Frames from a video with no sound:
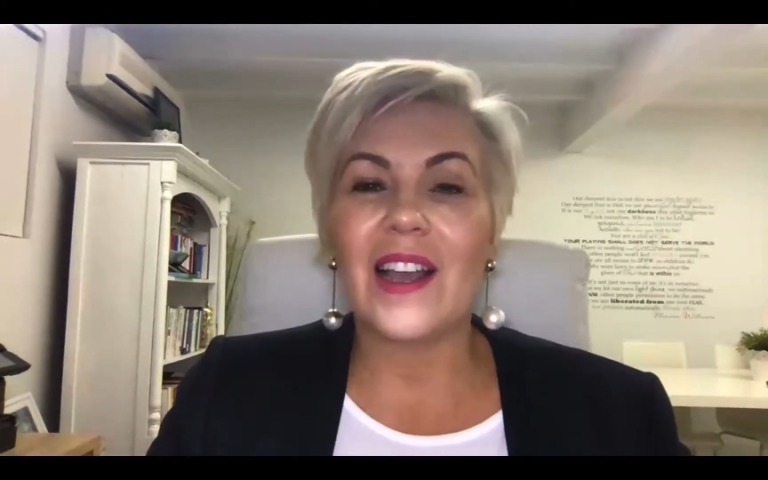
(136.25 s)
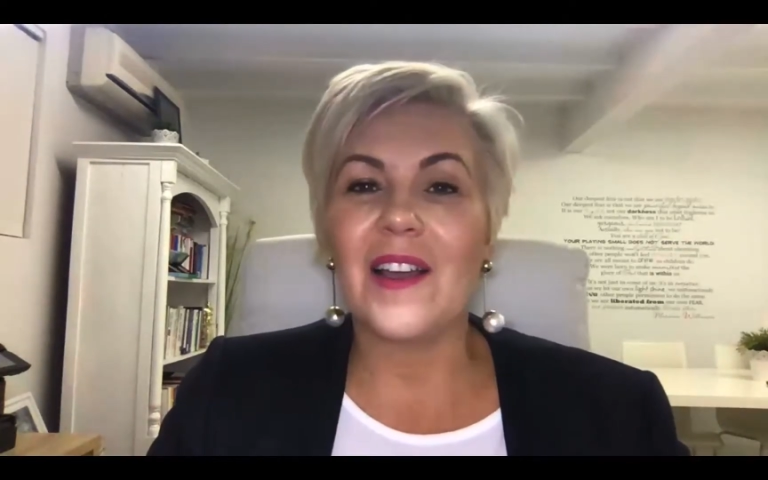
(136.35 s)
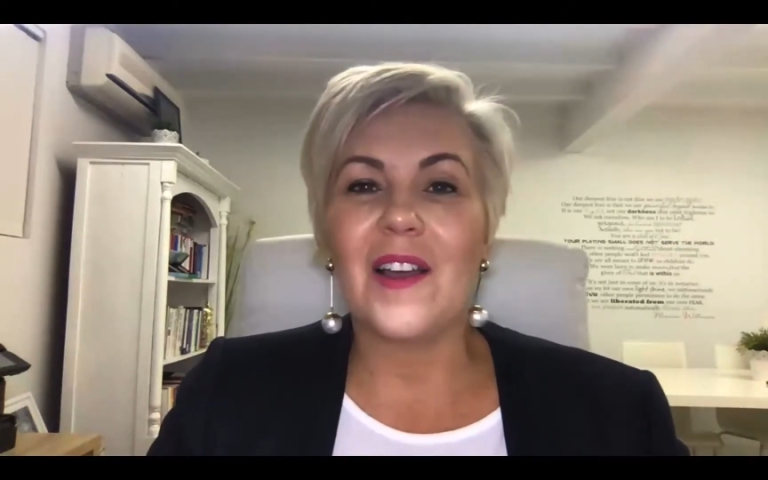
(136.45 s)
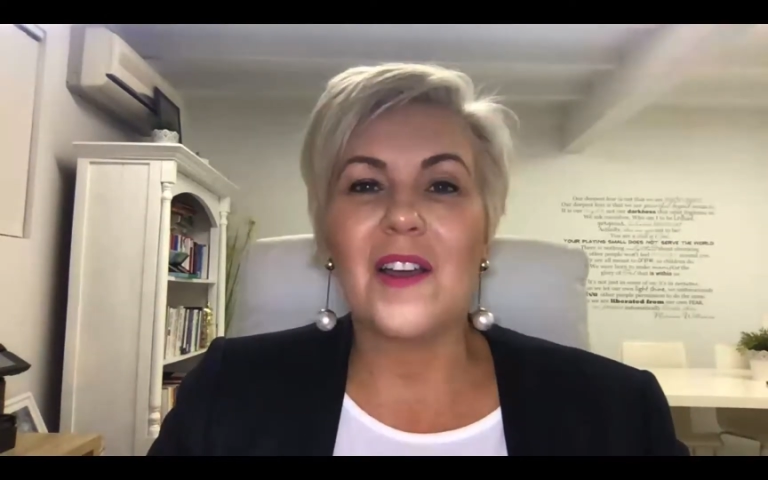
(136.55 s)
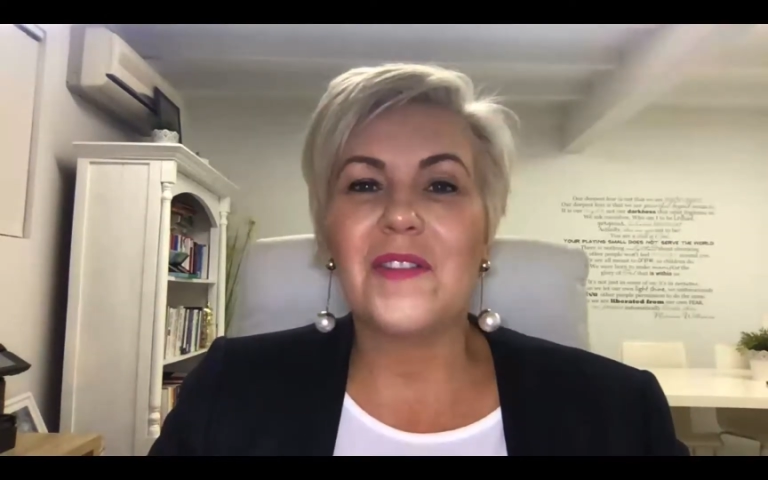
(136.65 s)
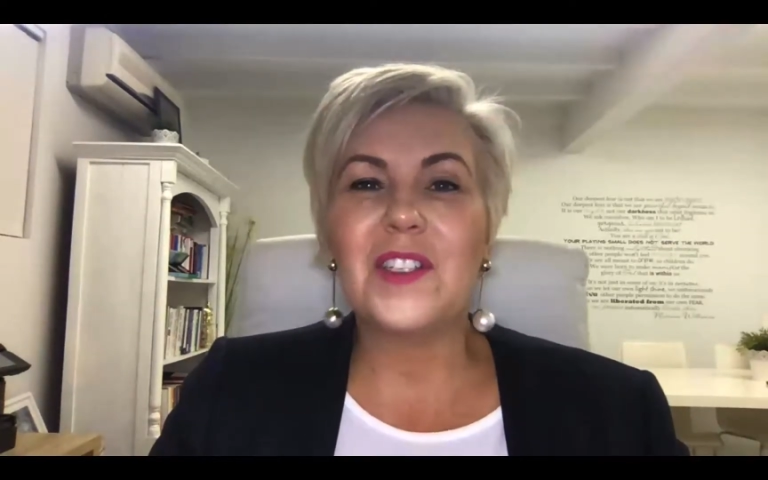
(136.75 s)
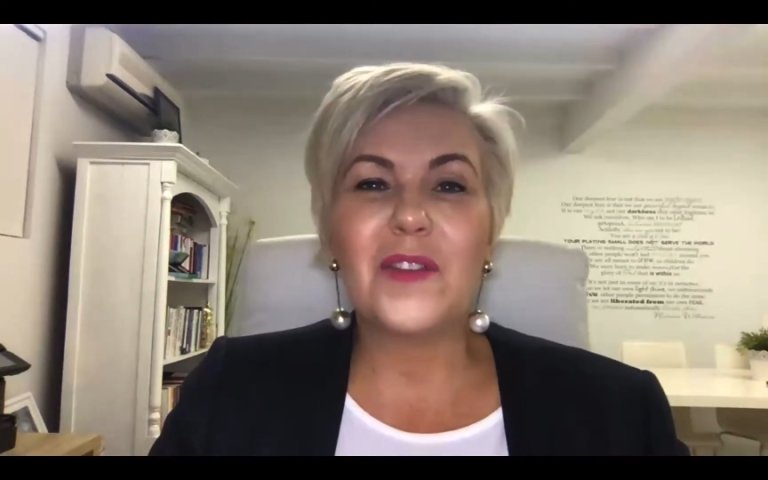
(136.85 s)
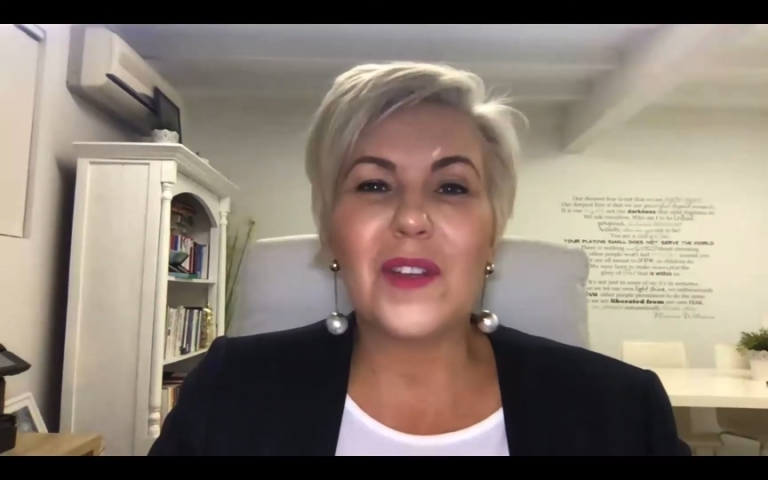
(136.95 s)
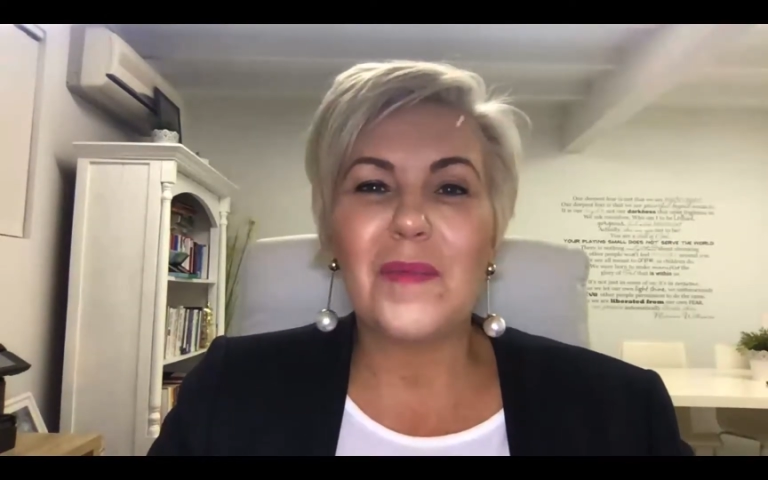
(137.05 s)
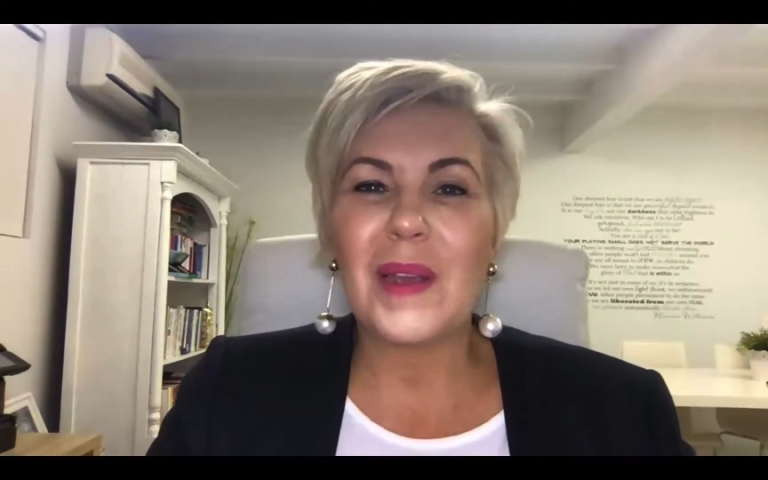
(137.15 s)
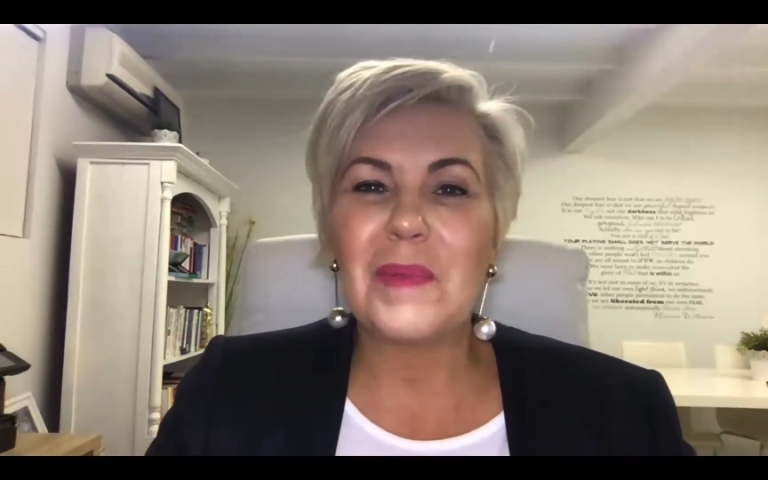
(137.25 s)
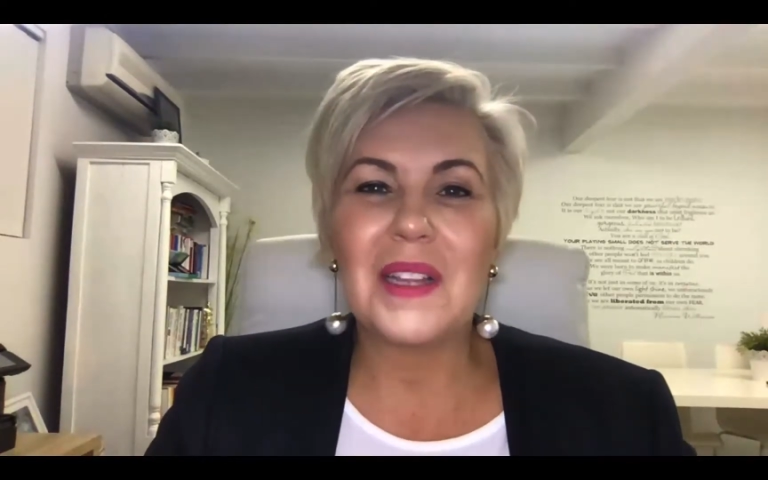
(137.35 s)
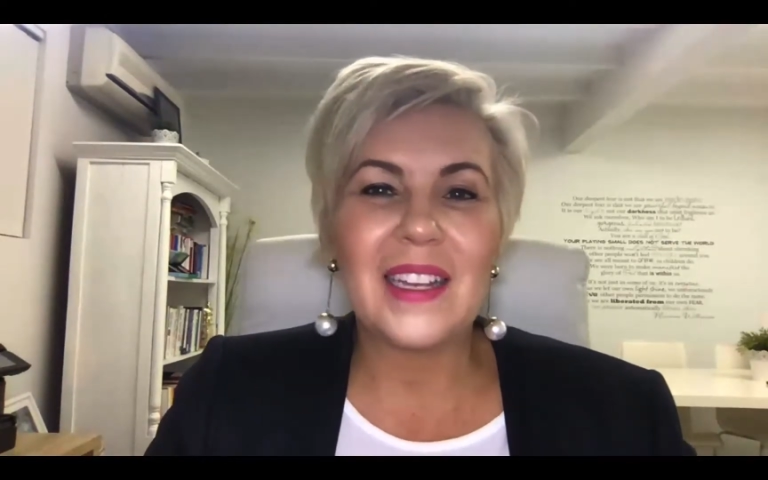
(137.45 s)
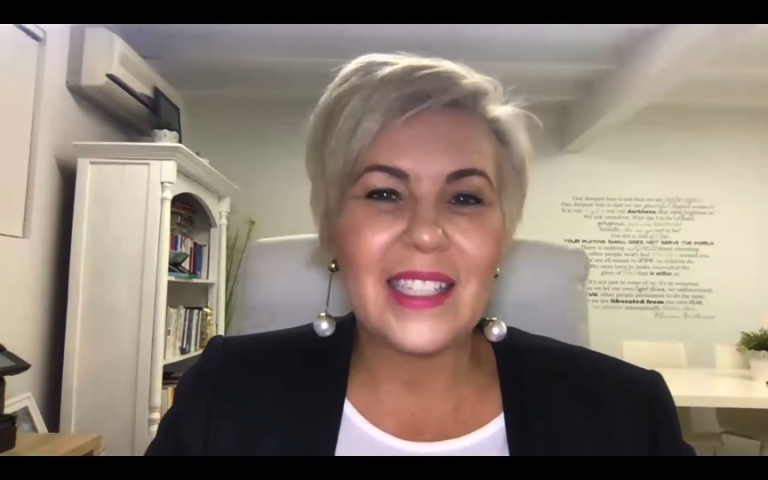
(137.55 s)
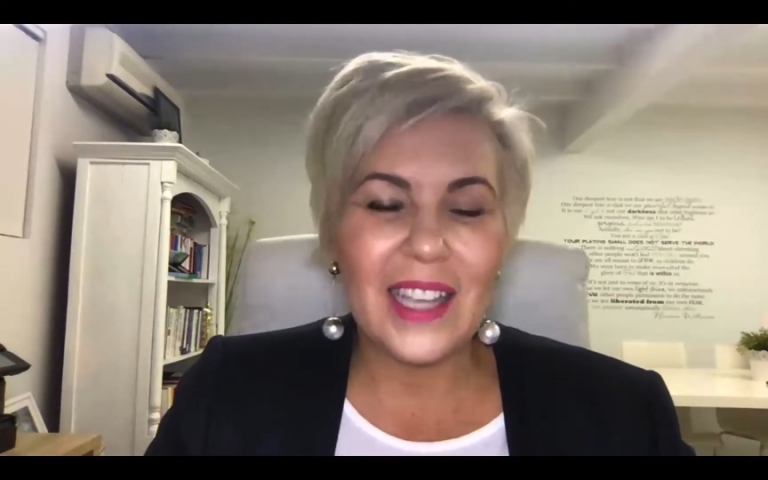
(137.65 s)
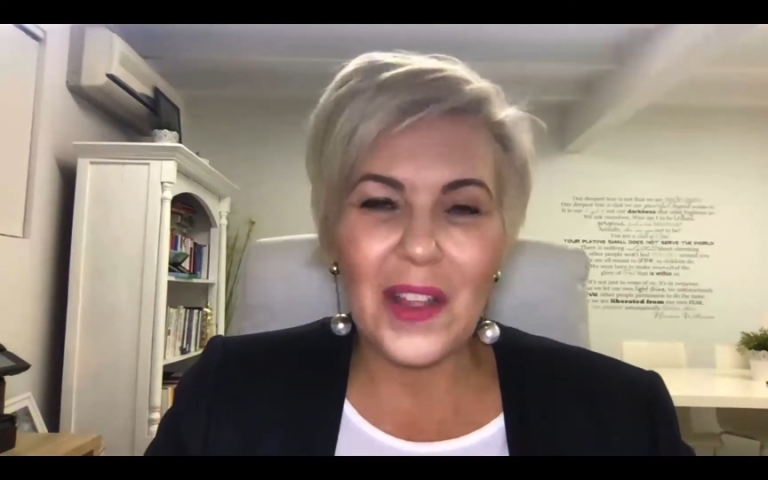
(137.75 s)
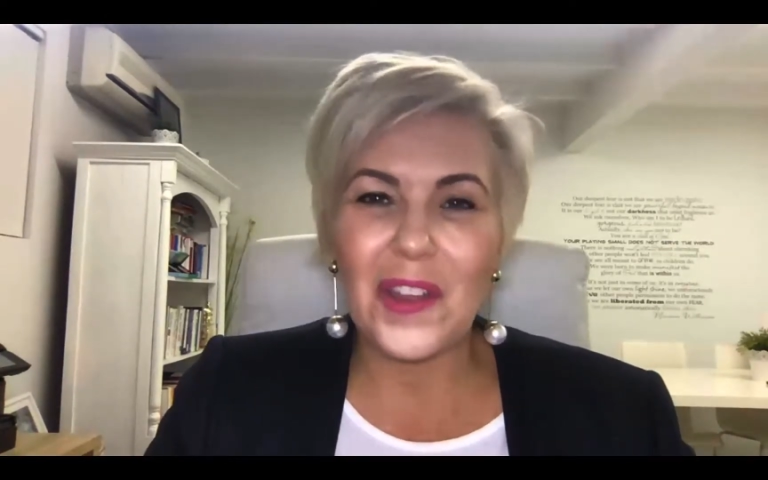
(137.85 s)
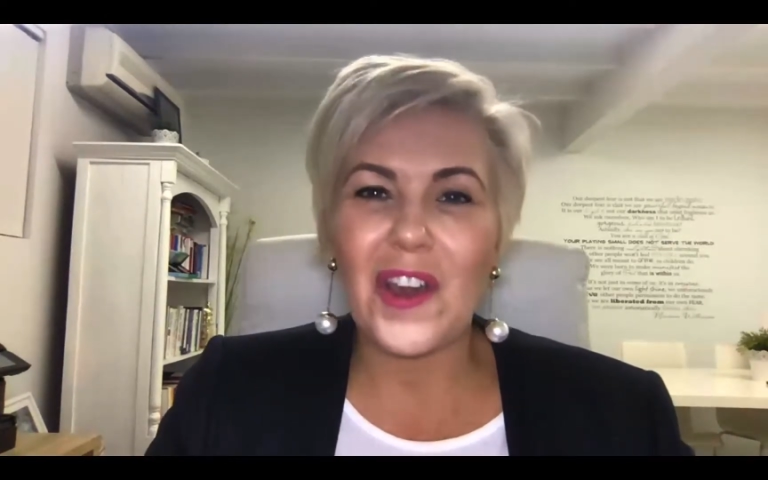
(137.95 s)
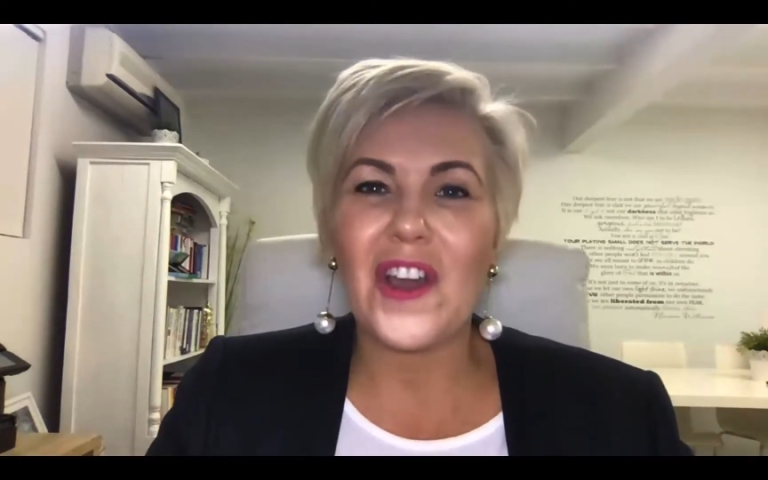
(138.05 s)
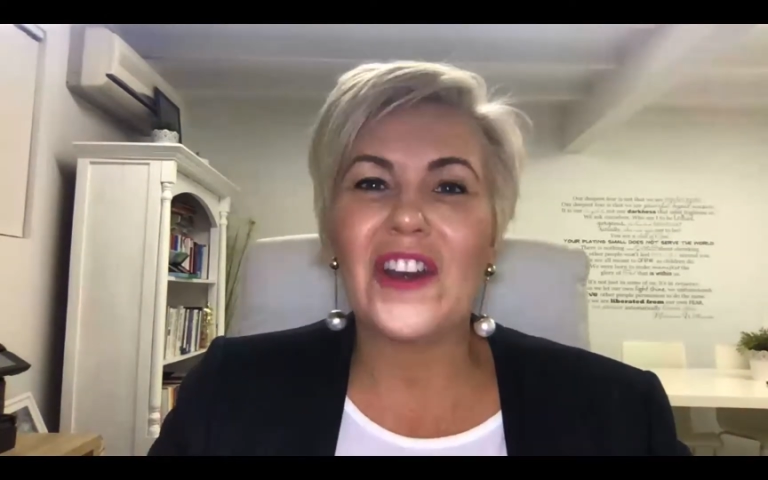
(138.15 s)
I've interviewed people like Seth
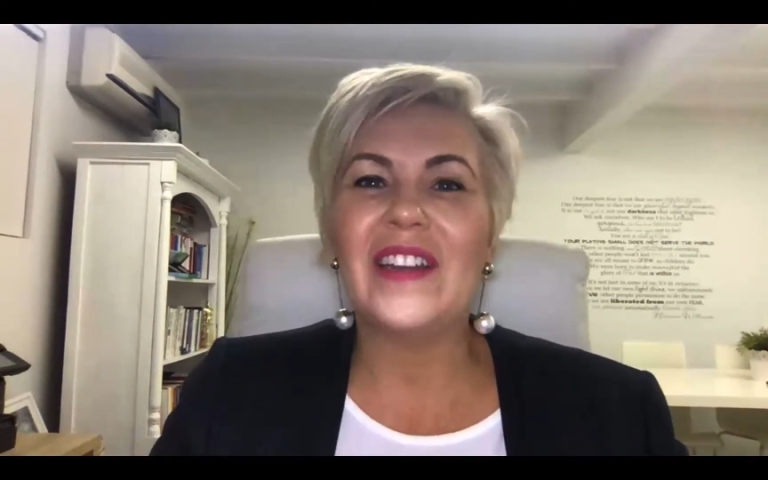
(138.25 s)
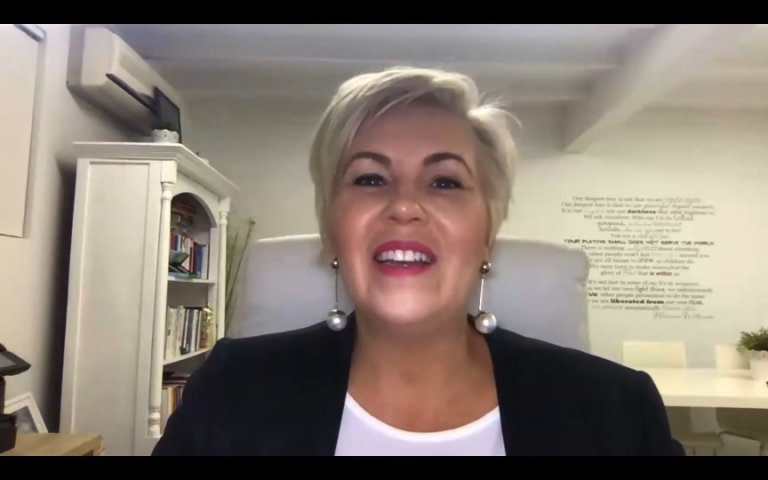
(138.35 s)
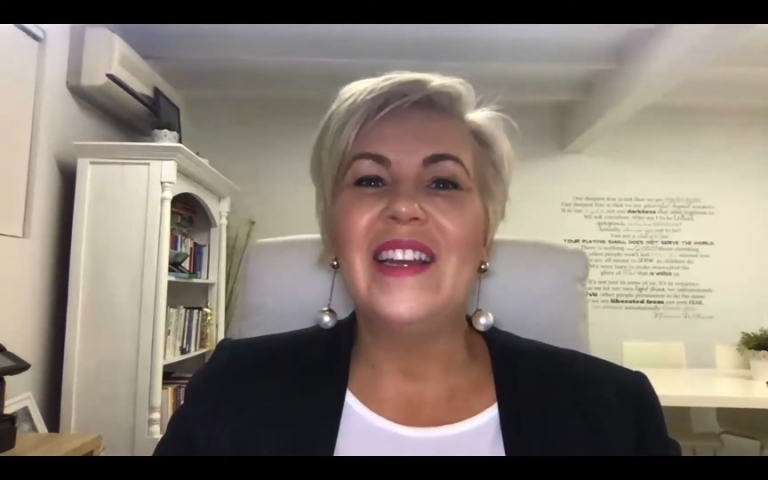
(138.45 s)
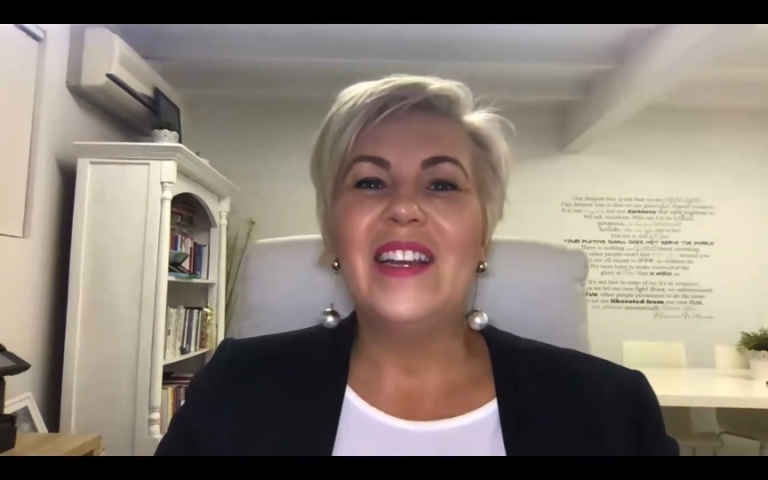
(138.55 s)
Godin.